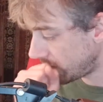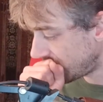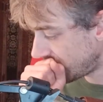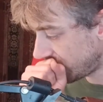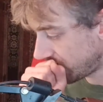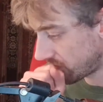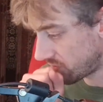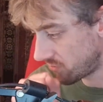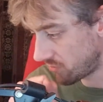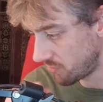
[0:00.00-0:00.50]

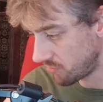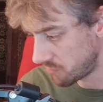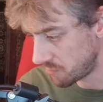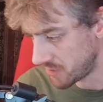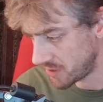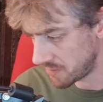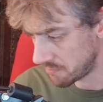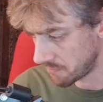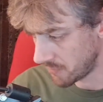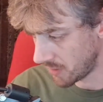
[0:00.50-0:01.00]
Excuse
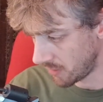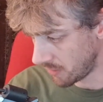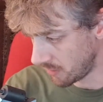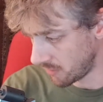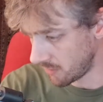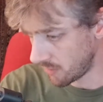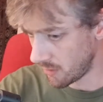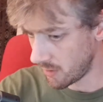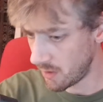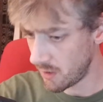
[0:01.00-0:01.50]
me.
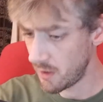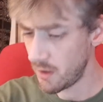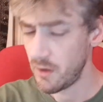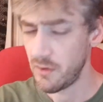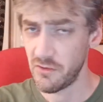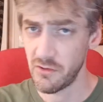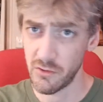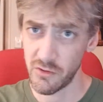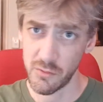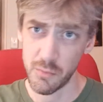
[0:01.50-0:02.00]

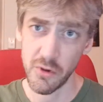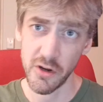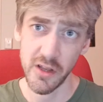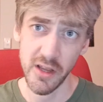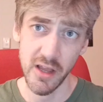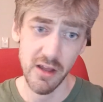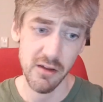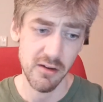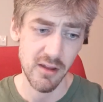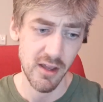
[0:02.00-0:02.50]
So it's
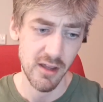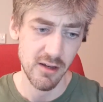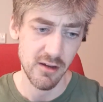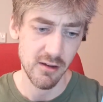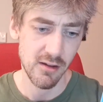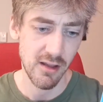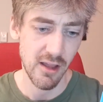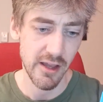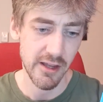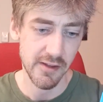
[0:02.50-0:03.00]
pretty
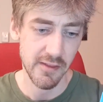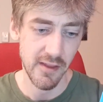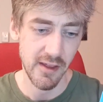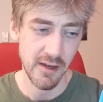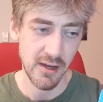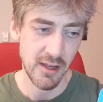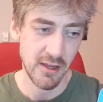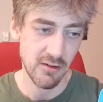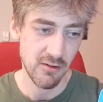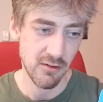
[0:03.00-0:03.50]
outdated, like,
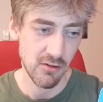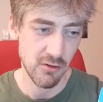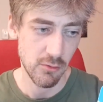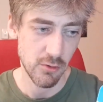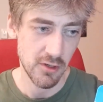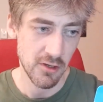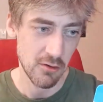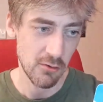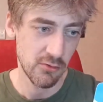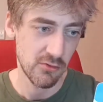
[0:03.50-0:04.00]
they need to do
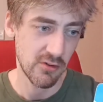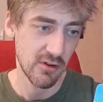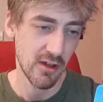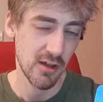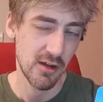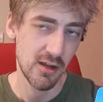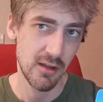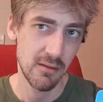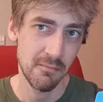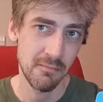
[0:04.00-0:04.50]
a new
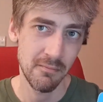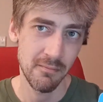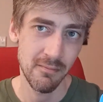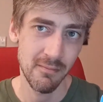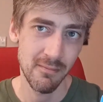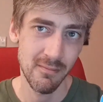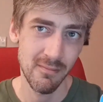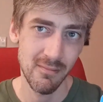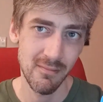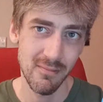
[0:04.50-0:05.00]
study.
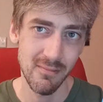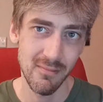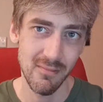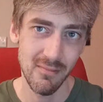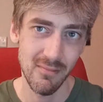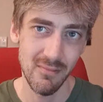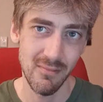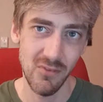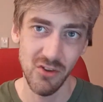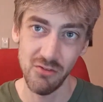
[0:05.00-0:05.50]

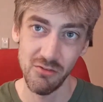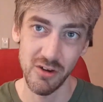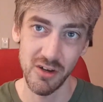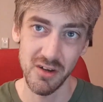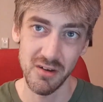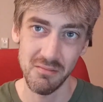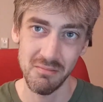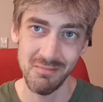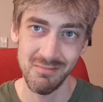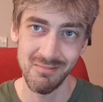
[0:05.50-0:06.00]
This
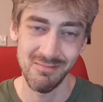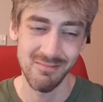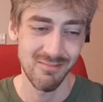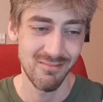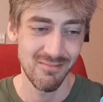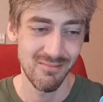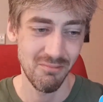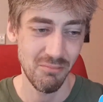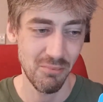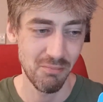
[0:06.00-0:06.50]
friggin',
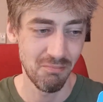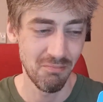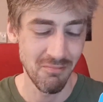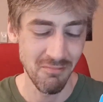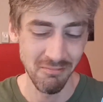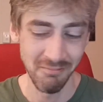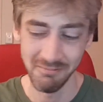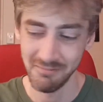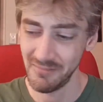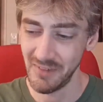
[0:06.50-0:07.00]

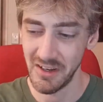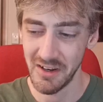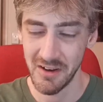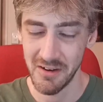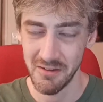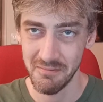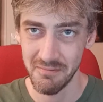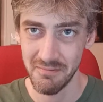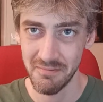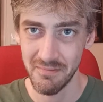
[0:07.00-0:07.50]
you
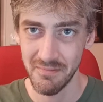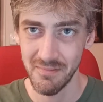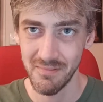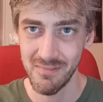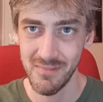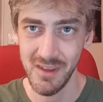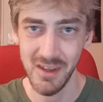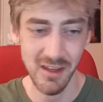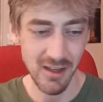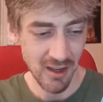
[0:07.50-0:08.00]
know,
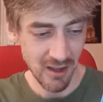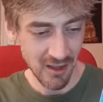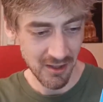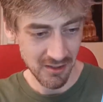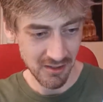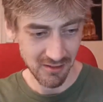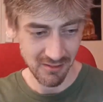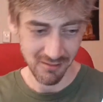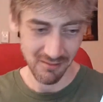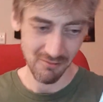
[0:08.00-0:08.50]
you
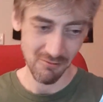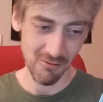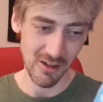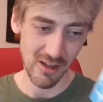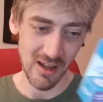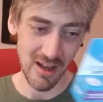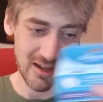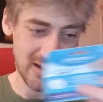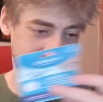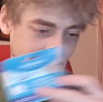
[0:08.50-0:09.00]
can't
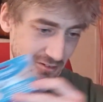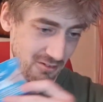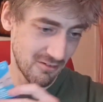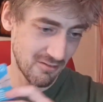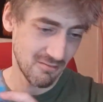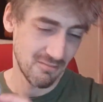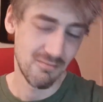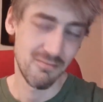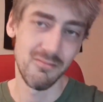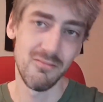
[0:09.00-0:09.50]
rely on
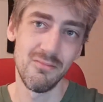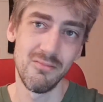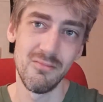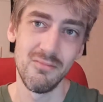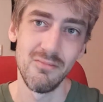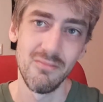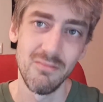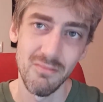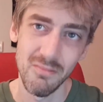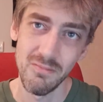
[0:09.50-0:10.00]

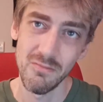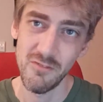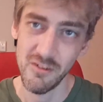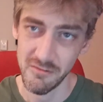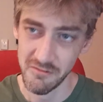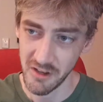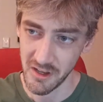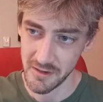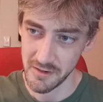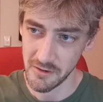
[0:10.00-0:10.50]

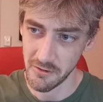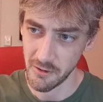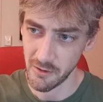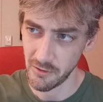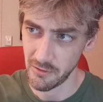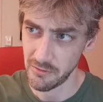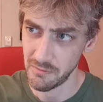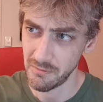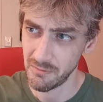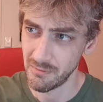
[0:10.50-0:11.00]

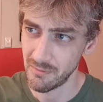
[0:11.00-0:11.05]
15-year-old